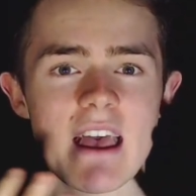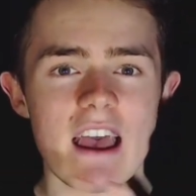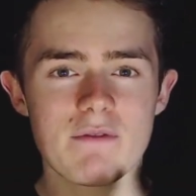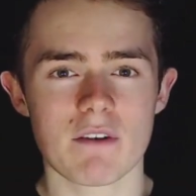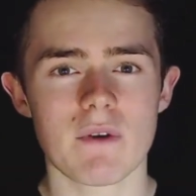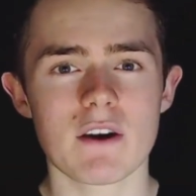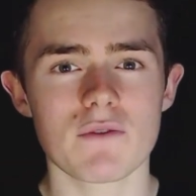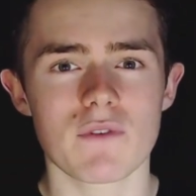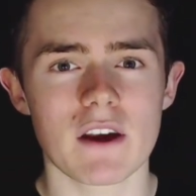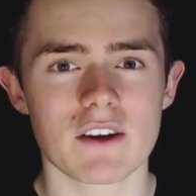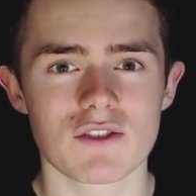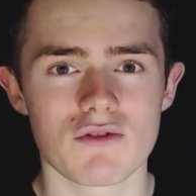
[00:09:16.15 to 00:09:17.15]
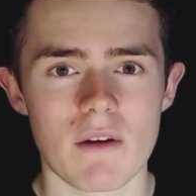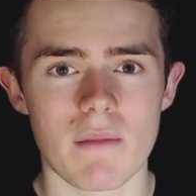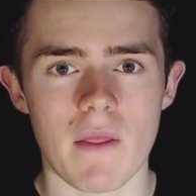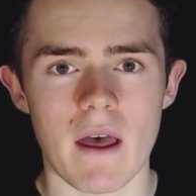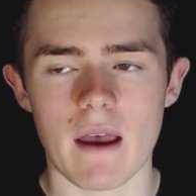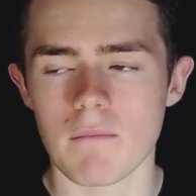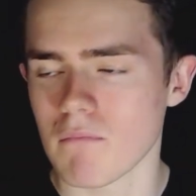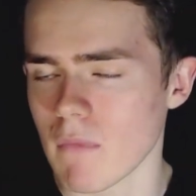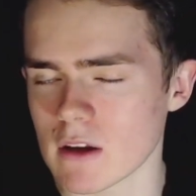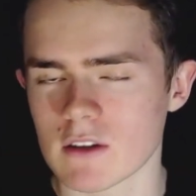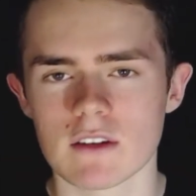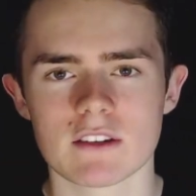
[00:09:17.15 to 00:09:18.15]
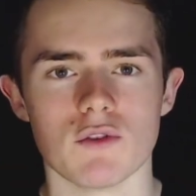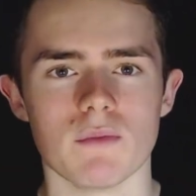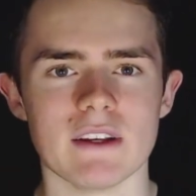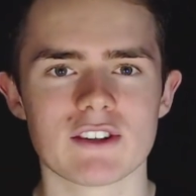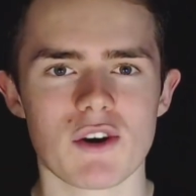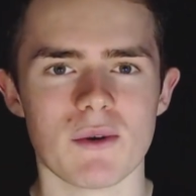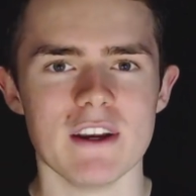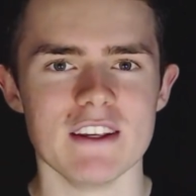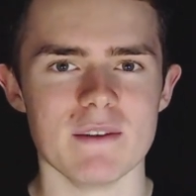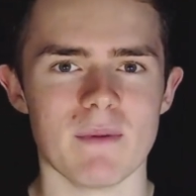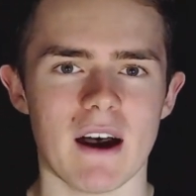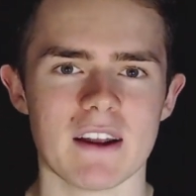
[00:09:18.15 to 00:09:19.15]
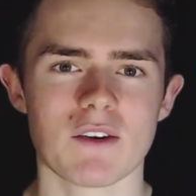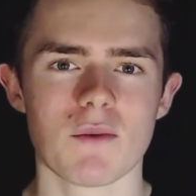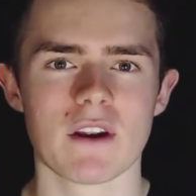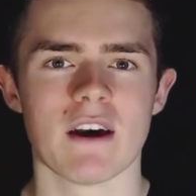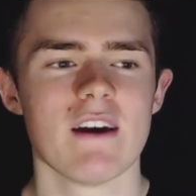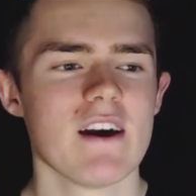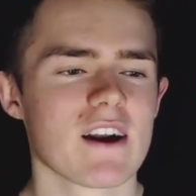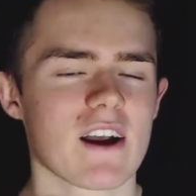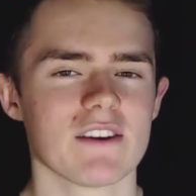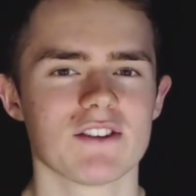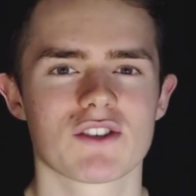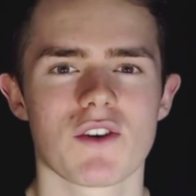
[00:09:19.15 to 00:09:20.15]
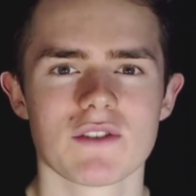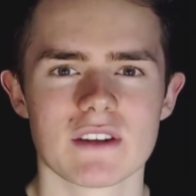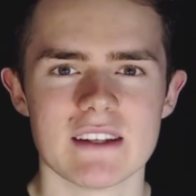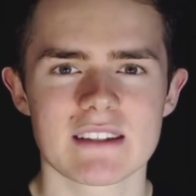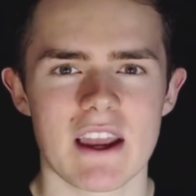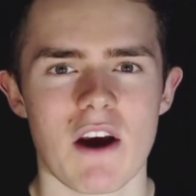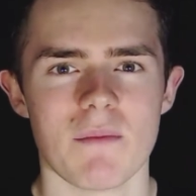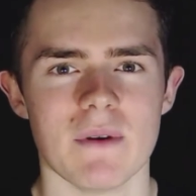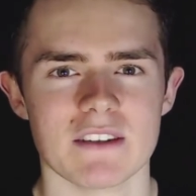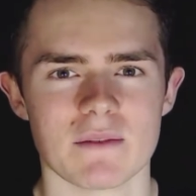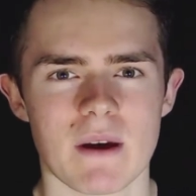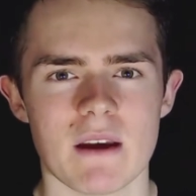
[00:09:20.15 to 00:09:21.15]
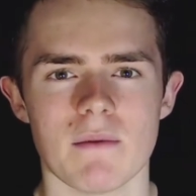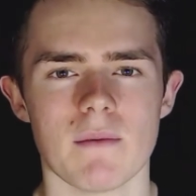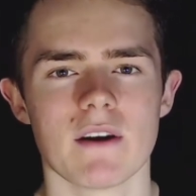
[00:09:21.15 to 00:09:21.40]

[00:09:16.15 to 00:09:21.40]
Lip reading: If I read off like a script like that, my goodness, it would be so easy, but I don't want to kind of just constantly stare at a piece of paper.